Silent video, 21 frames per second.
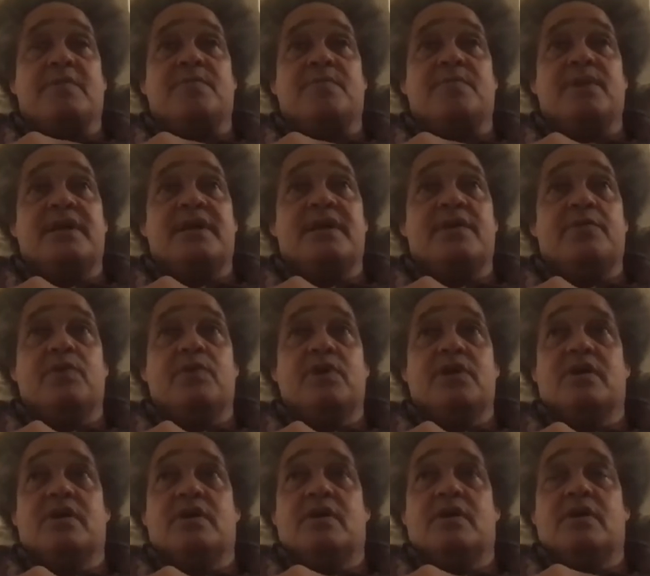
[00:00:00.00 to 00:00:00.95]
right? A lot of
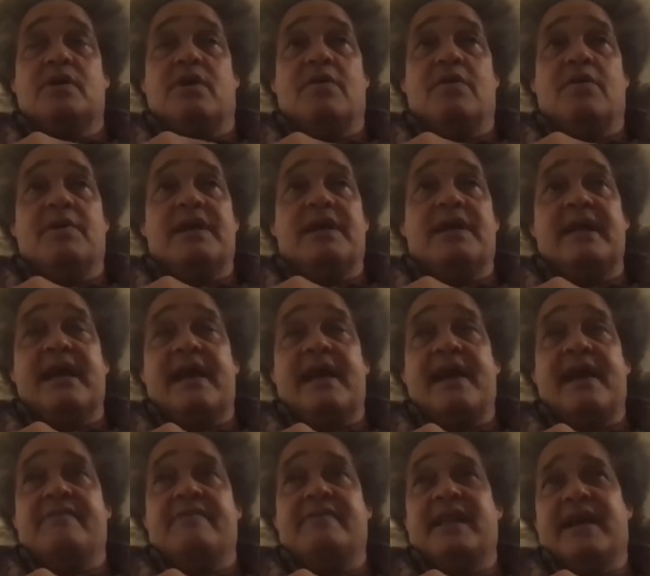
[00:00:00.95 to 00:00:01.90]
people, if you're
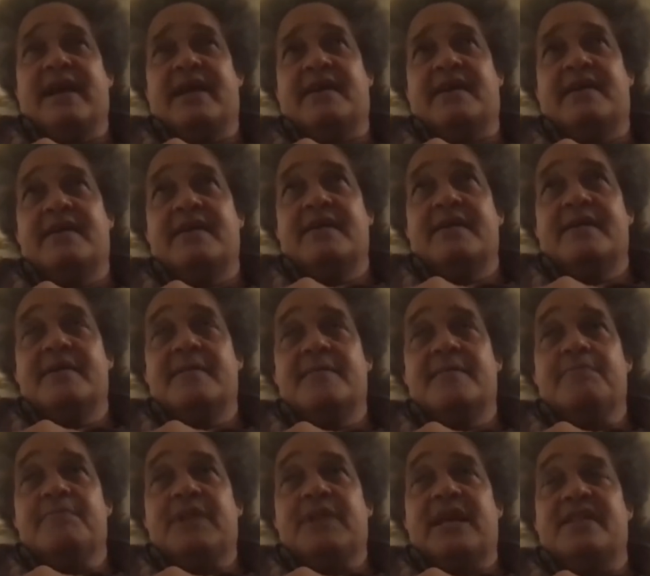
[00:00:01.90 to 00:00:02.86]
graduating, Reed,
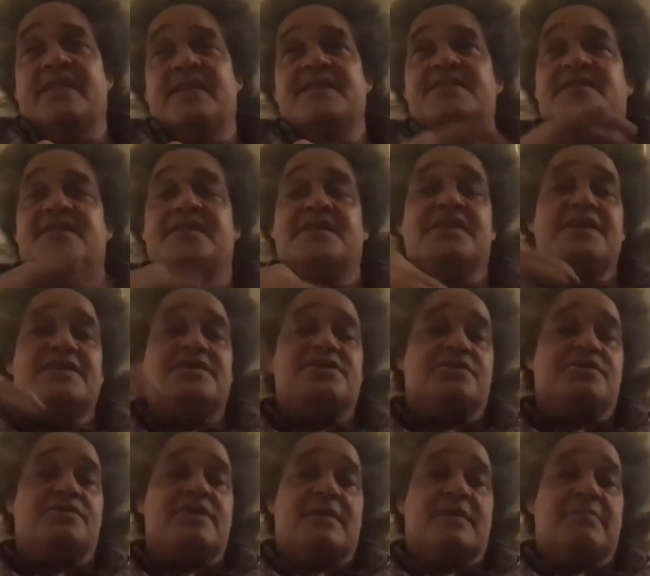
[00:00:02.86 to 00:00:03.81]
you
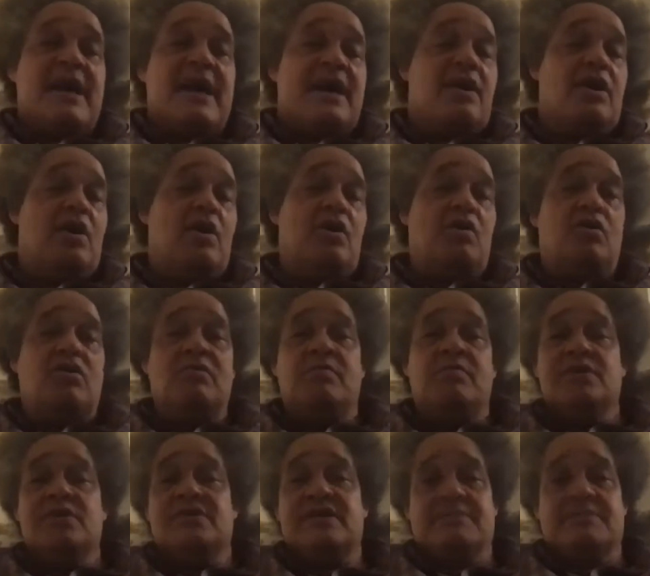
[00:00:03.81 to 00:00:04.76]
probably will
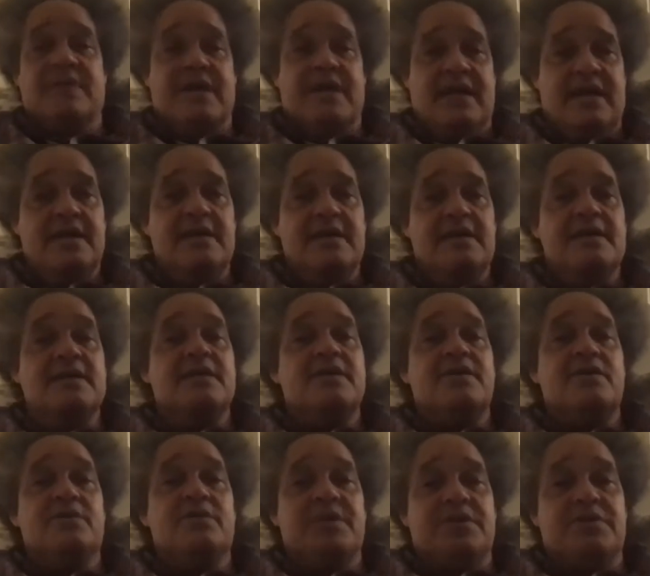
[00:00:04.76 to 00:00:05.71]
already have
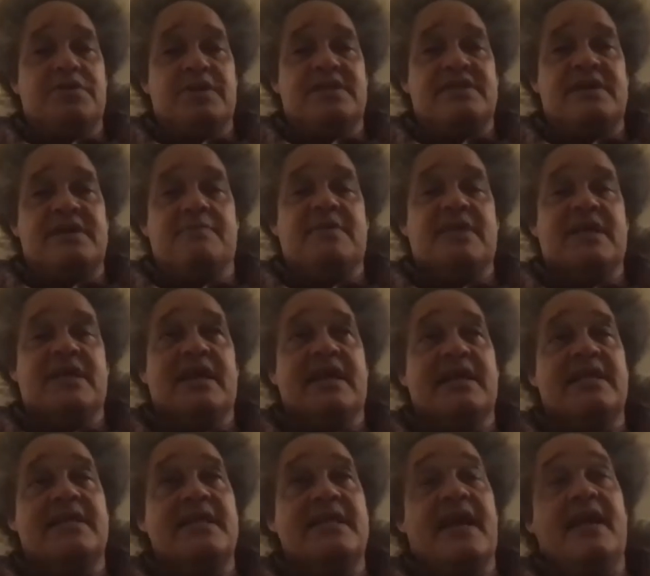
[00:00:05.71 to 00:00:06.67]
like at
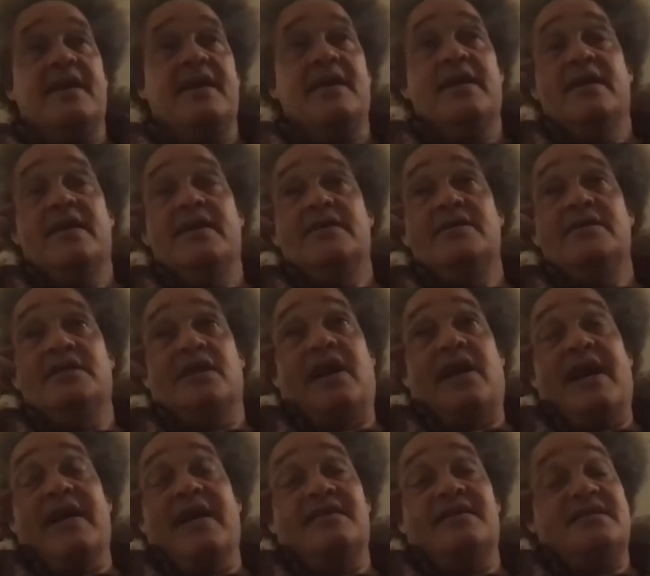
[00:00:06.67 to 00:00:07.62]
least an initial thing back
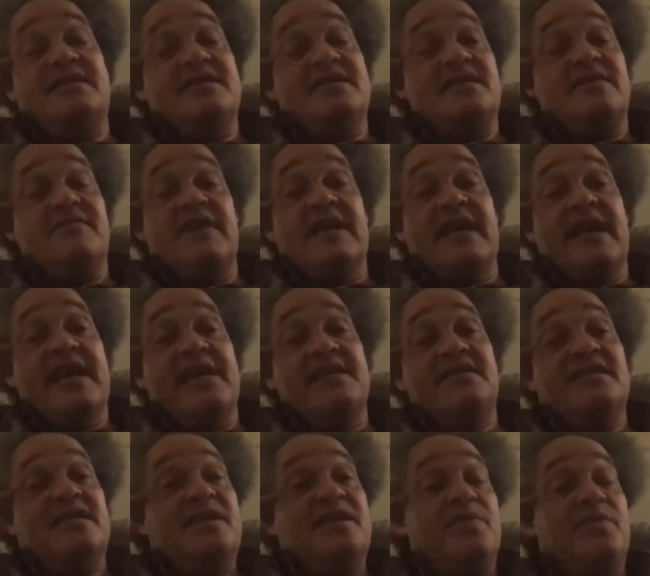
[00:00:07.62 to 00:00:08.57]
home or
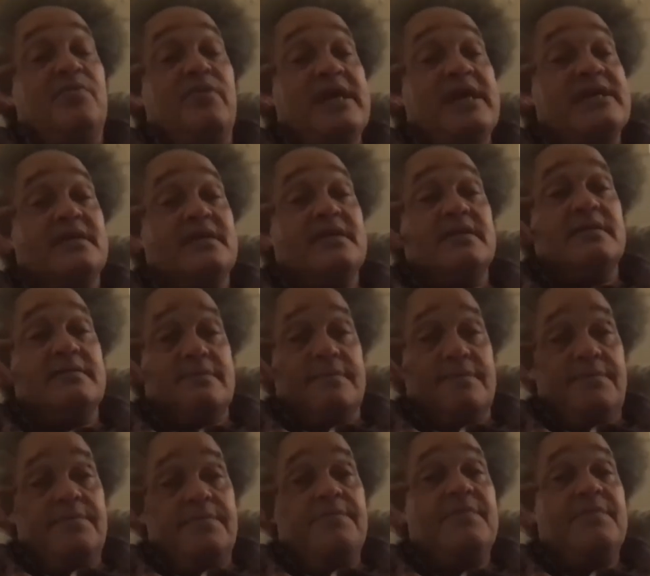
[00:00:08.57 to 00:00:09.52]
something. You'll be doing
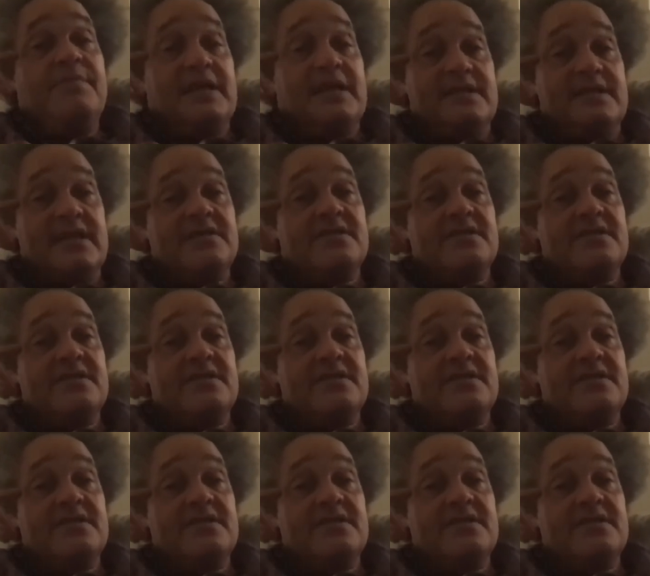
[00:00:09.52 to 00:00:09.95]
something. And